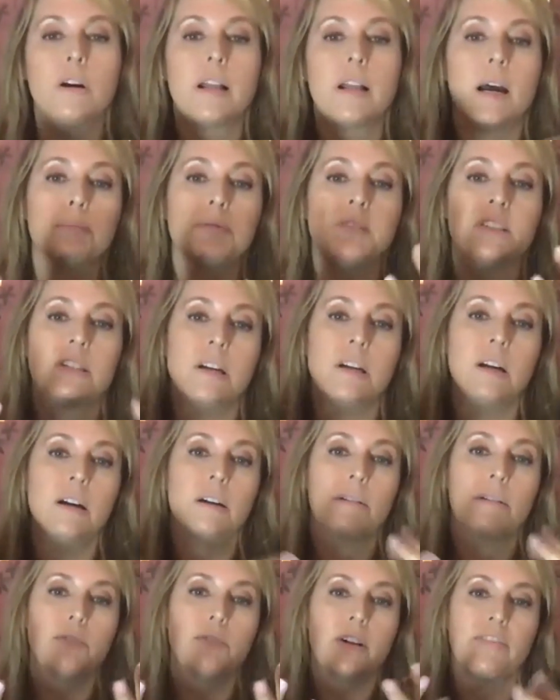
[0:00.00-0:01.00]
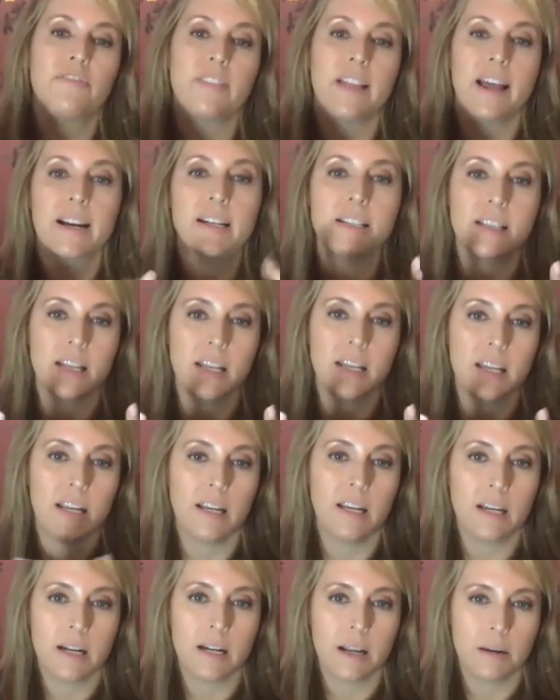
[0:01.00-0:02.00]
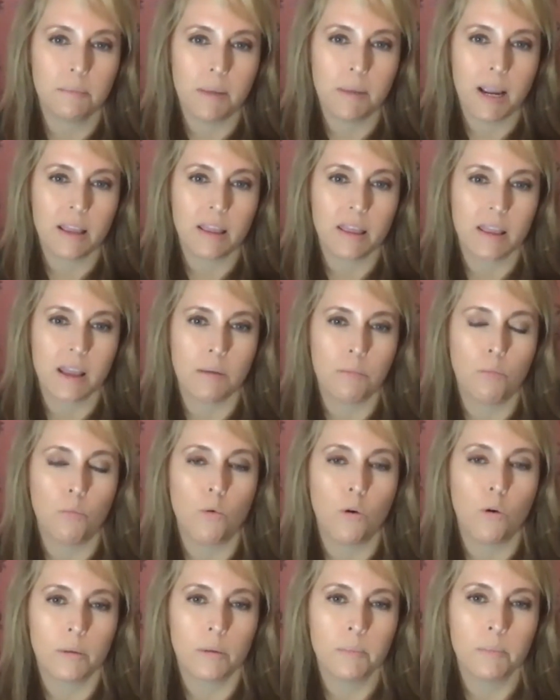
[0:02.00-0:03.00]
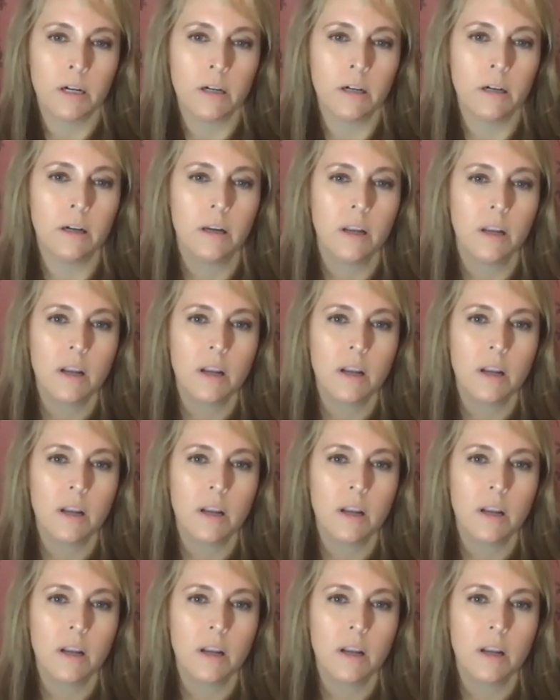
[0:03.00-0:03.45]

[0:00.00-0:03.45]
helps to reflect the heat and make them warmer,